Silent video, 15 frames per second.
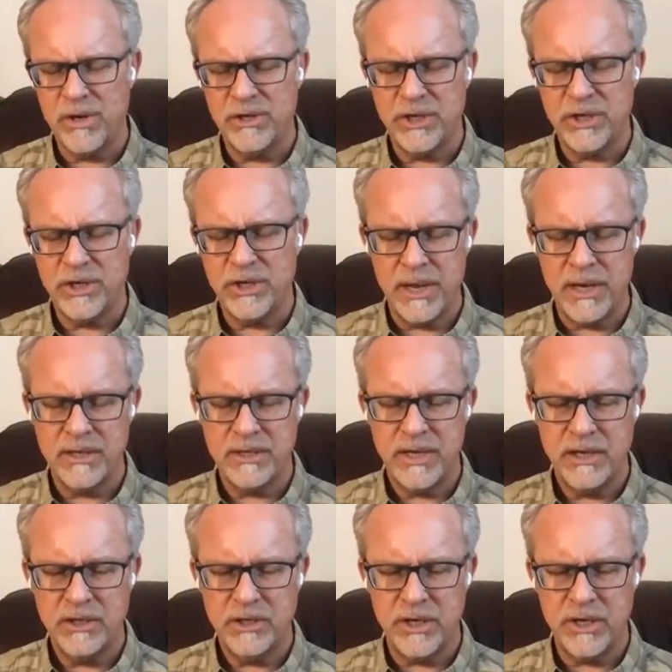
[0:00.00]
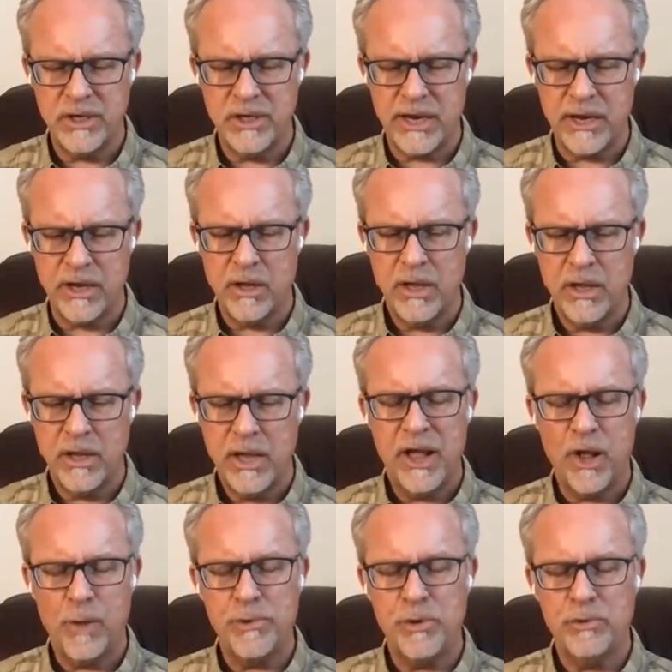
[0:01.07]
where is it on the intensity scale,
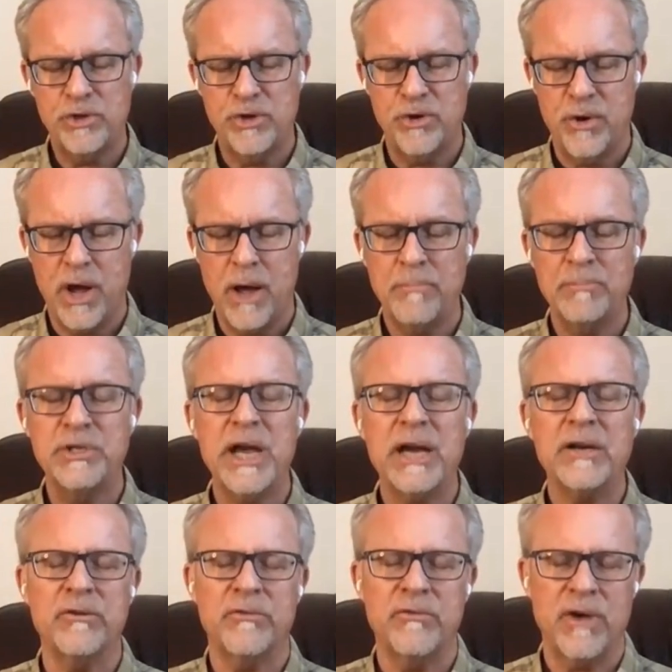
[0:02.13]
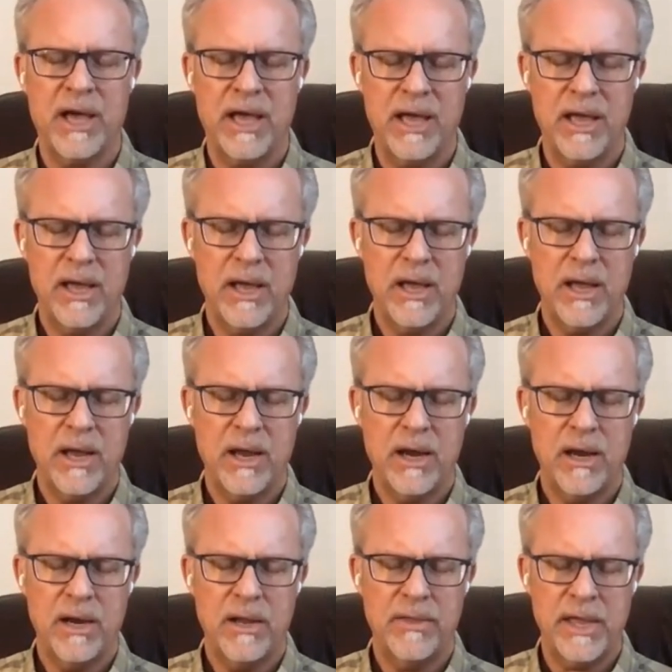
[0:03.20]
help you to objectify
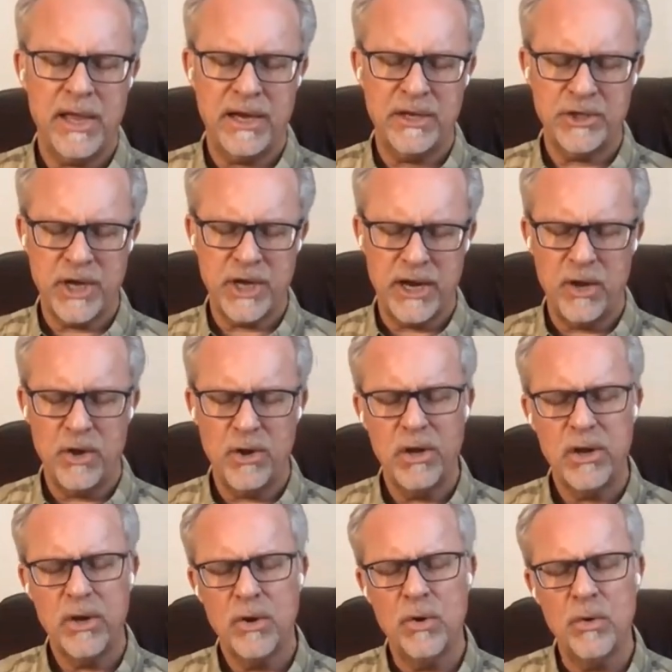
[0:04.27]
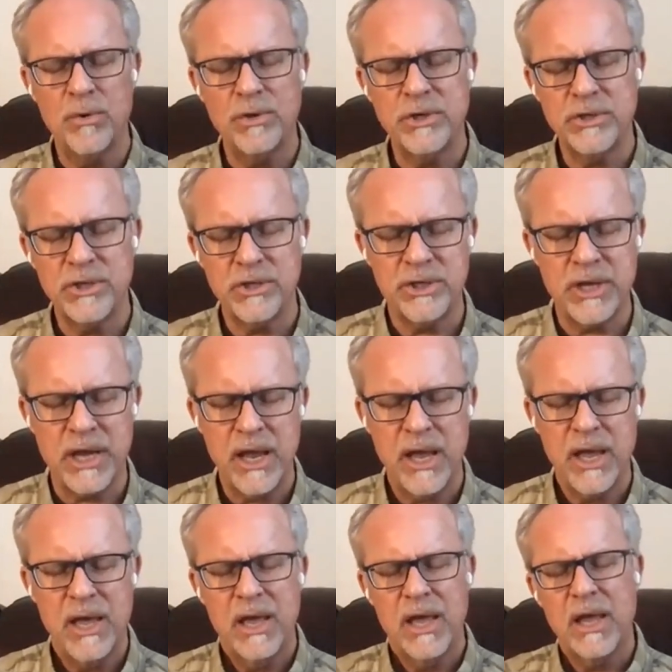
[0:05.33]
the anxiety, which is to
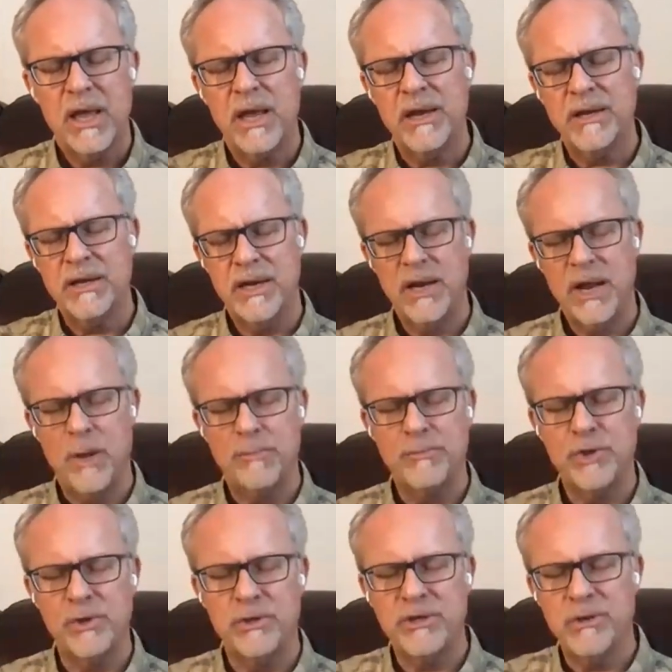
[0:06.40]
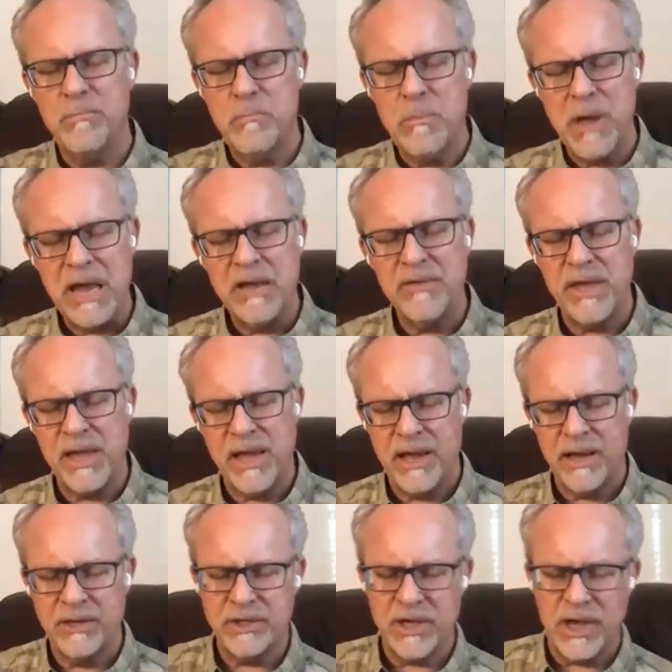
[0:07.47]
say, it helps you to make
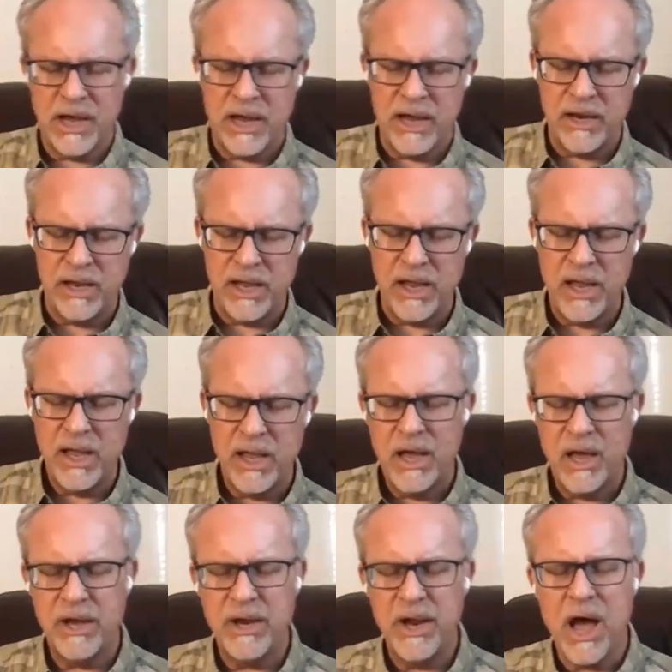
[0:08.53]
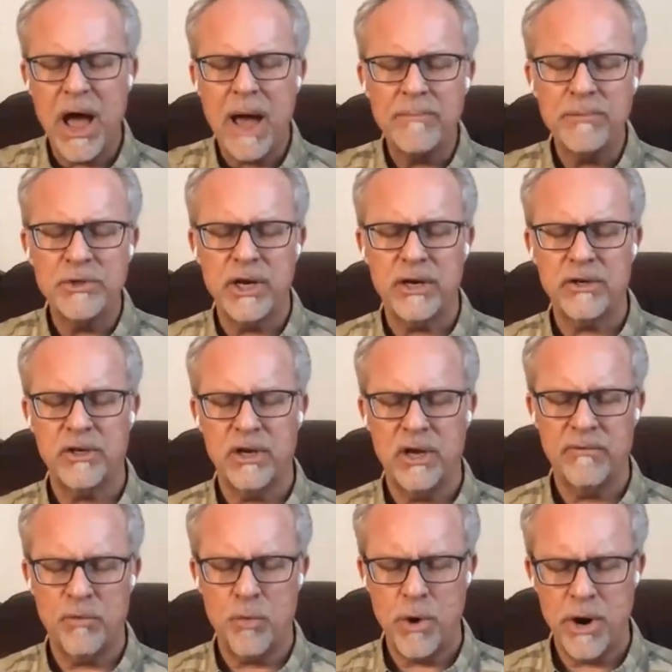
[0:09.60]
the anxiety an
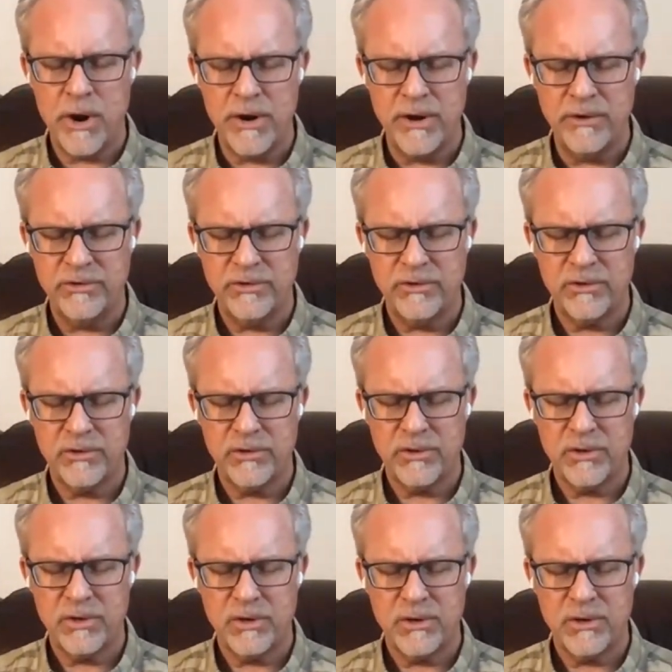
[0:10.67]
object of awareness